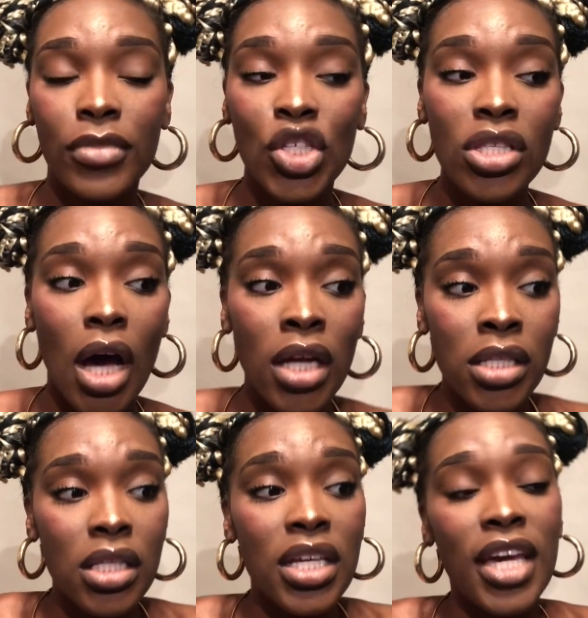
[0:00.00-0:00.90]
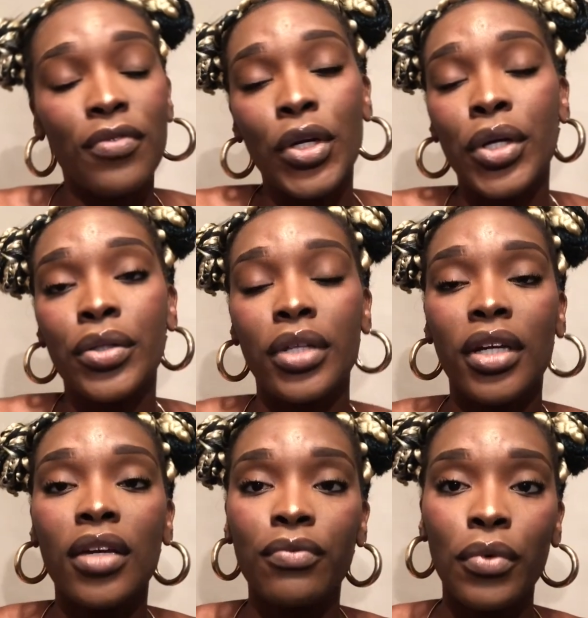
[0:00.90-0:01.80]
just honestly, if you're
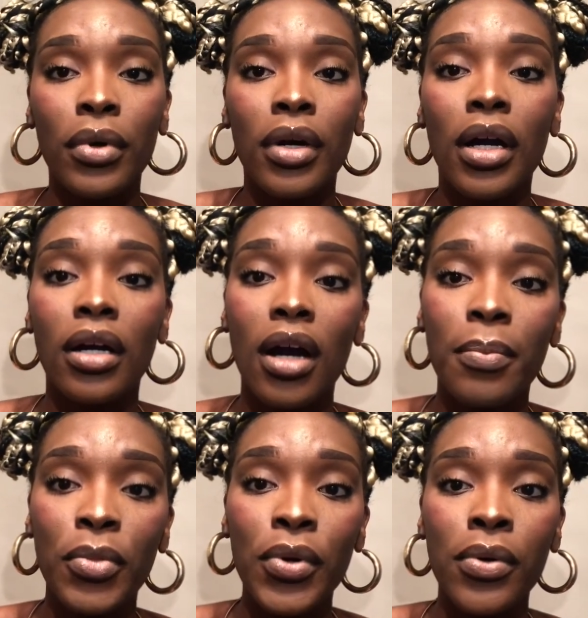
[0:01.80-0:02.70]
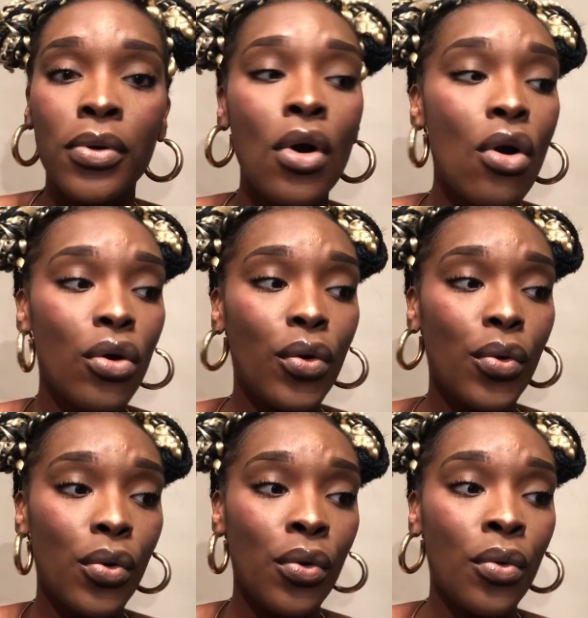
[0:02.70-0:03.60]
looking for a couple
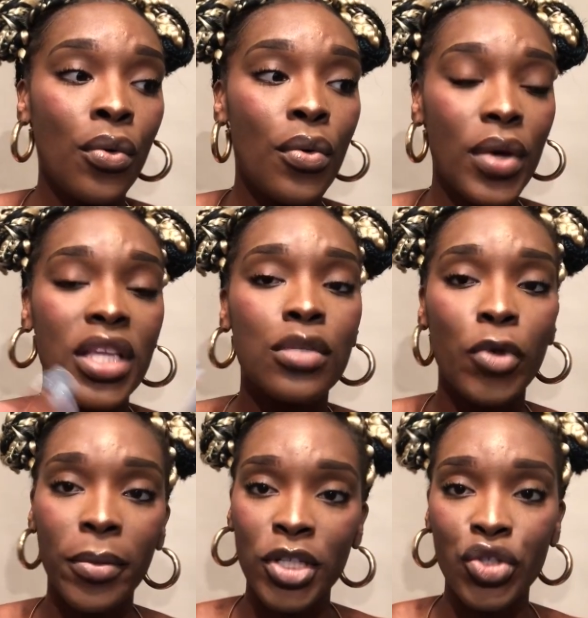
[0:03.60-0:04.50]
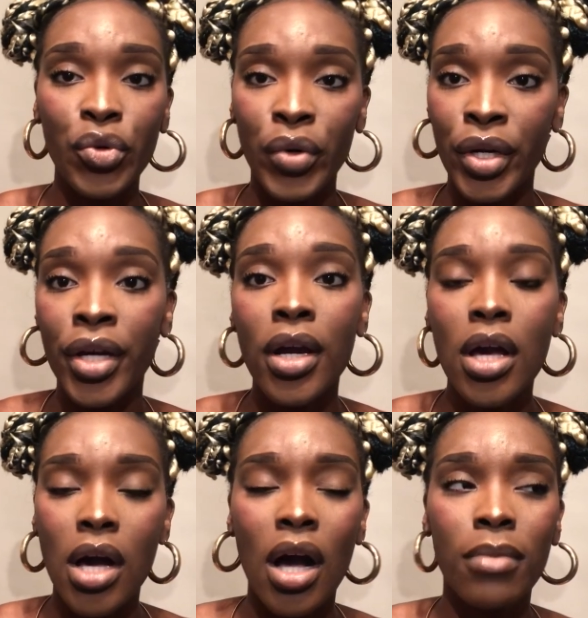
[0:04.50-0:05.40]
who is more mature,
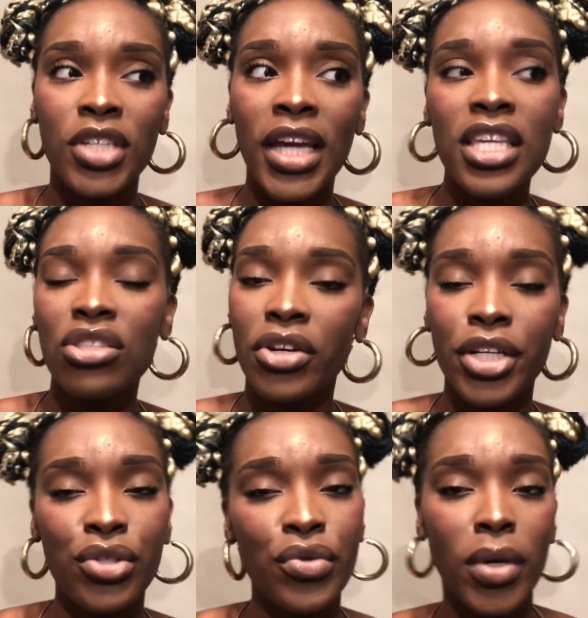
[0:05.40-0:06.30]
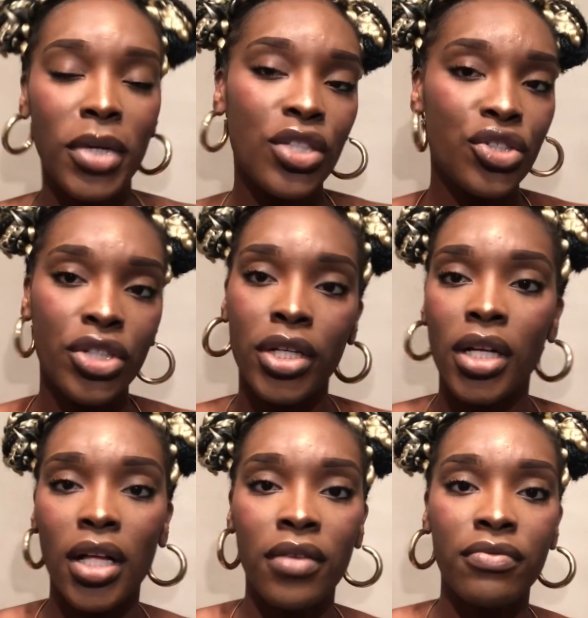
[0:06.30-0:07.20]
Jackie's 32, I'm not sure
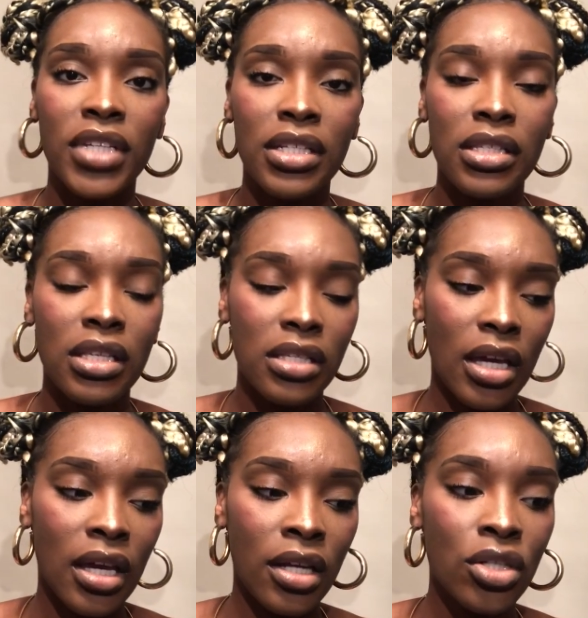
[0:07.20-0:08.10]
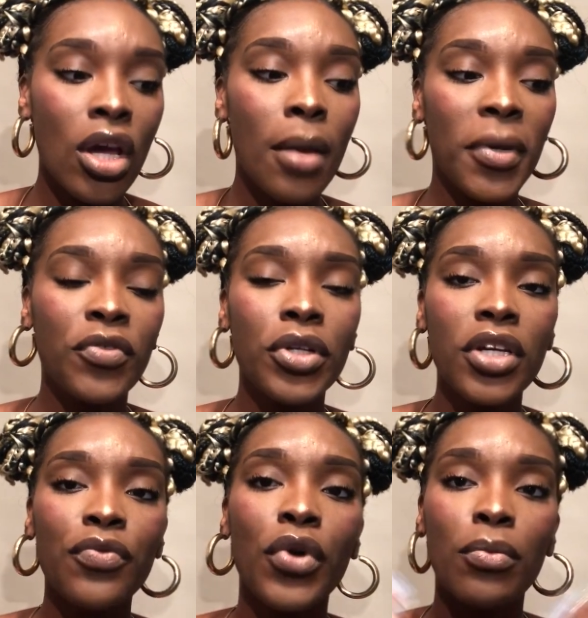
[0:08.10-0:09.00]
of Dennis's age, but if you're
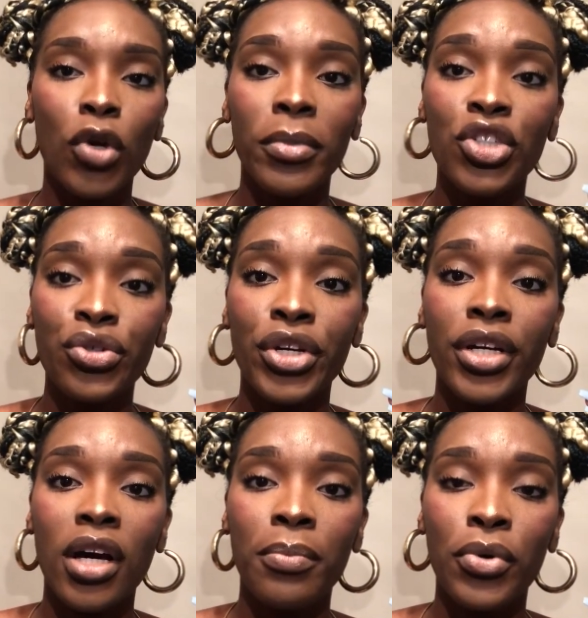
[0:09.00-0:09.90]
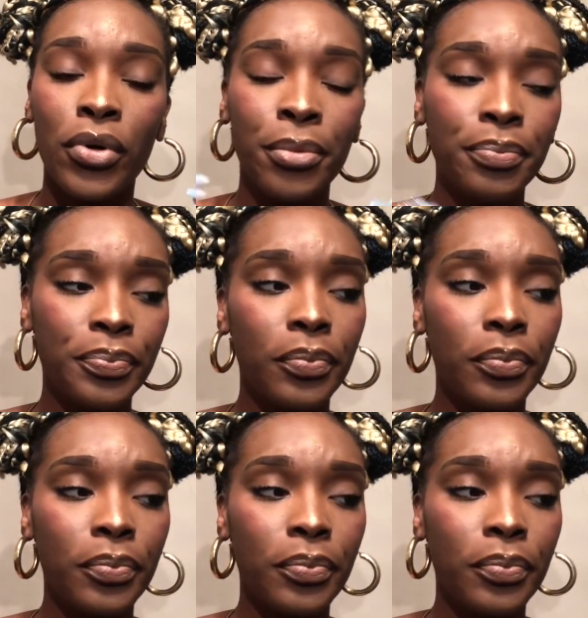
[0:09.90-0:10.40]
looking for a more mature couple,